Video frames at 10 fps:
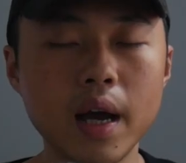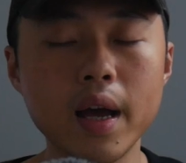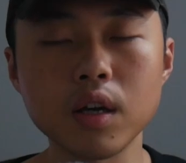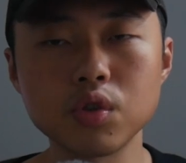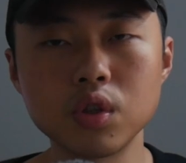I
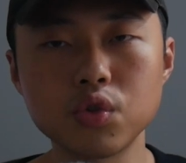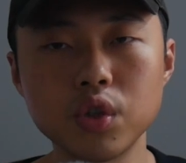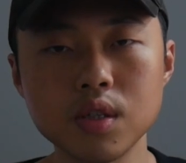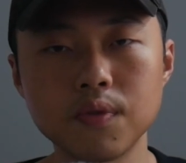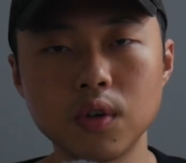actually
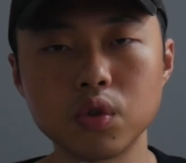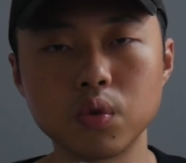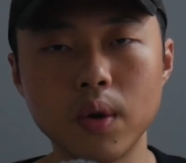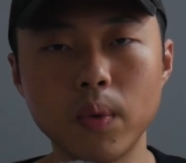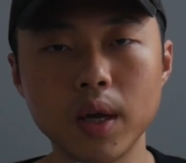transferred
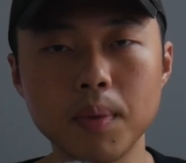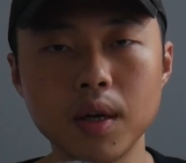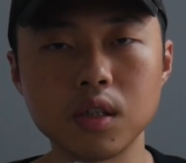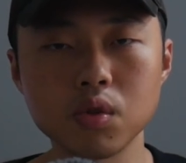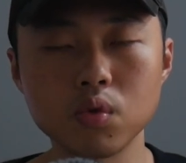to a way
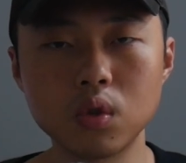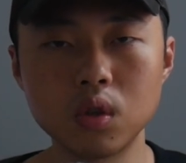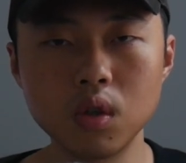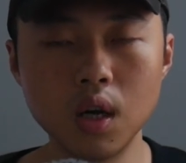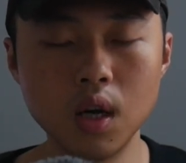better
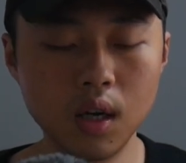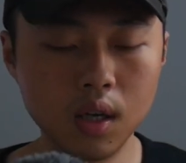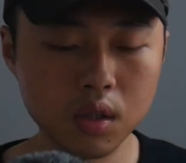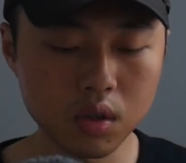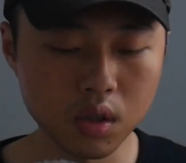school.
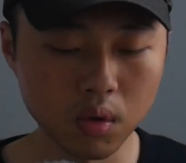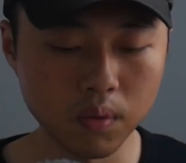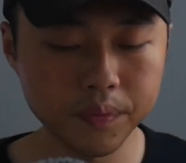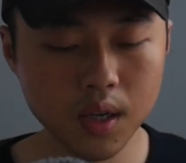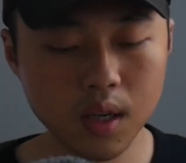
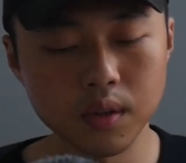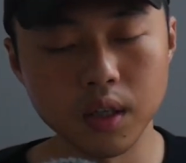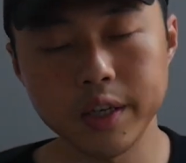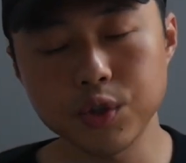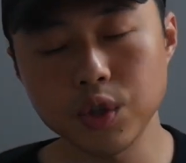So
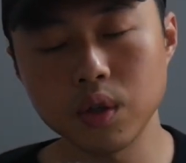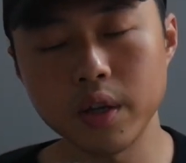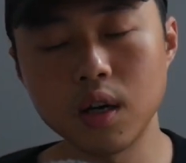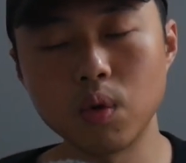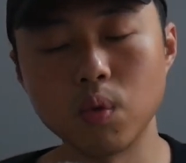the teacher
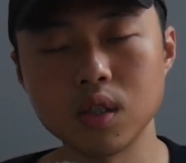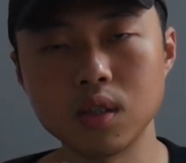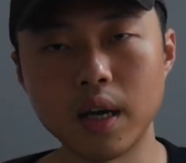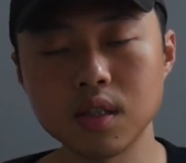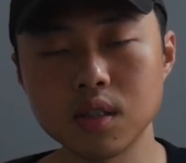there was
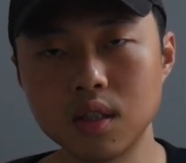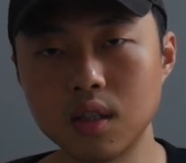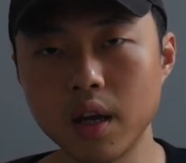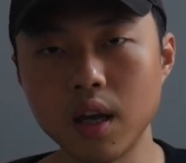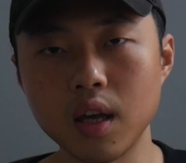
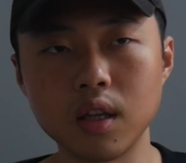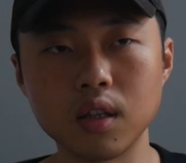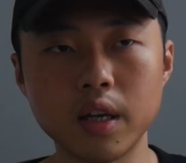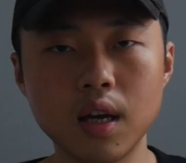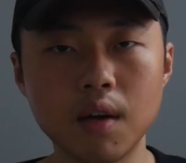nicer
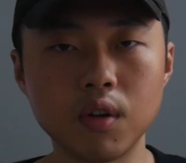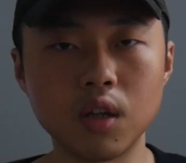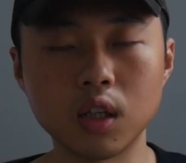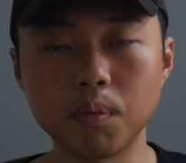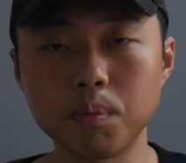and they have a
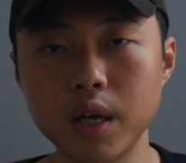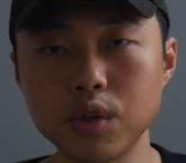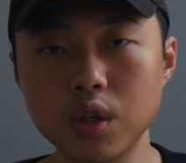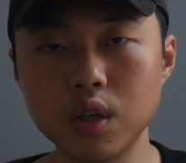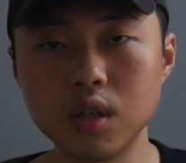lot of
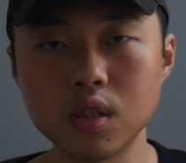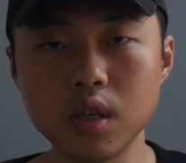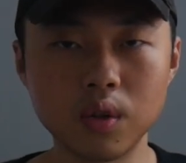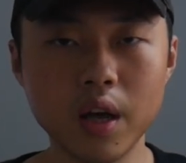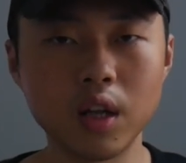patience
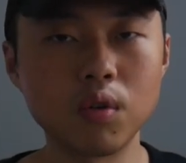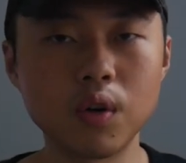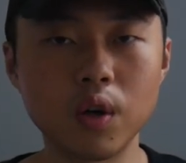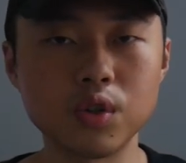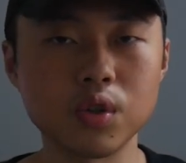and
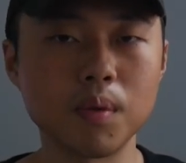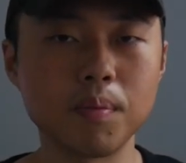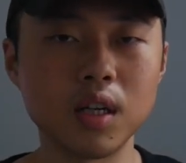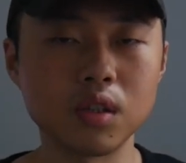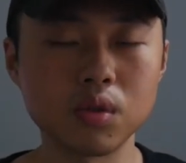overall it's just a
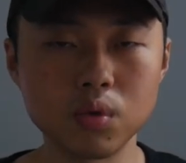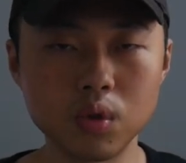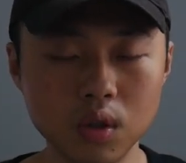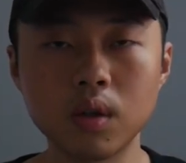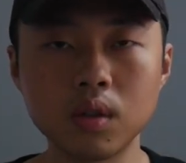better
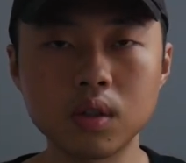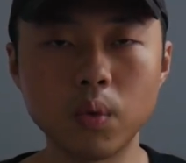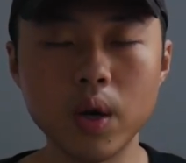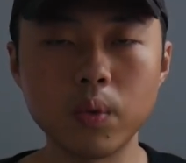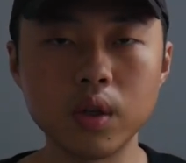school. The
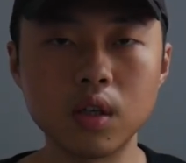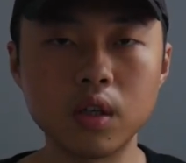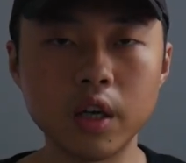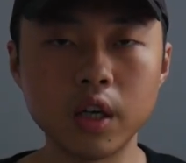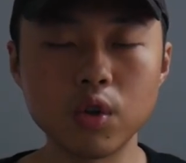way we
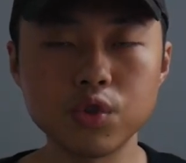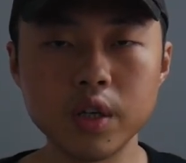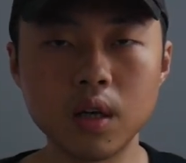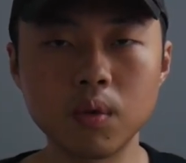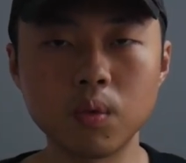learned English
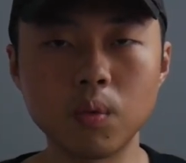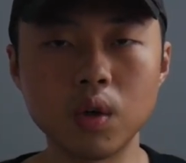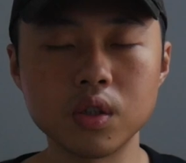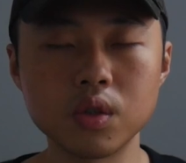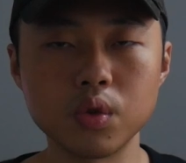there
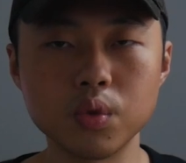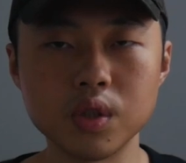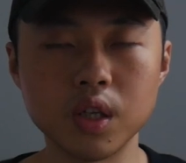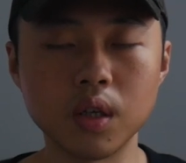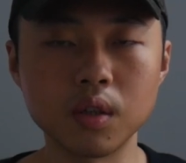was
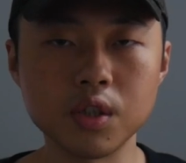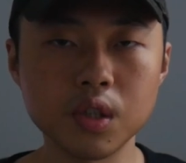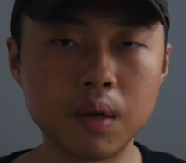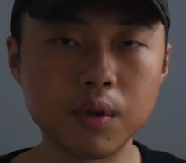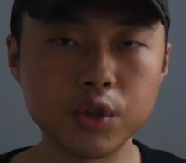using
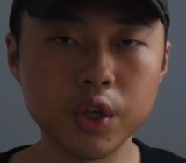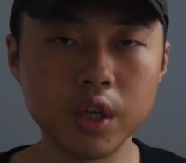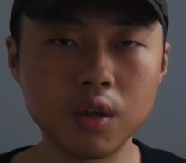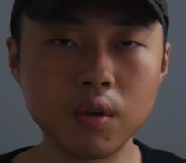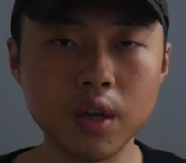Discovery
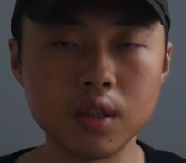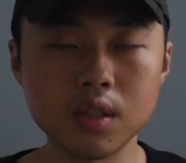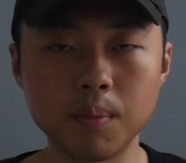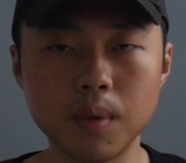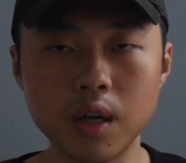Channel and
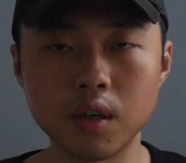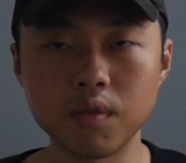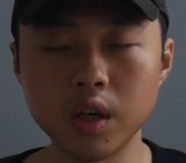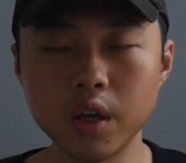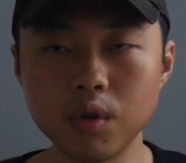some other
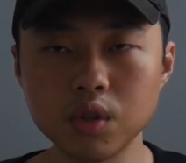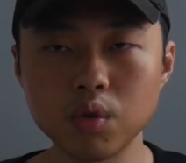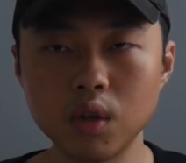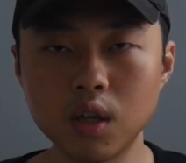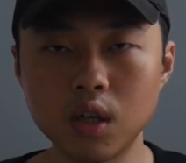videos
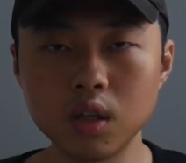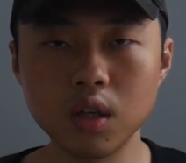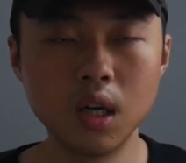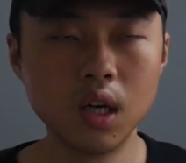to learn.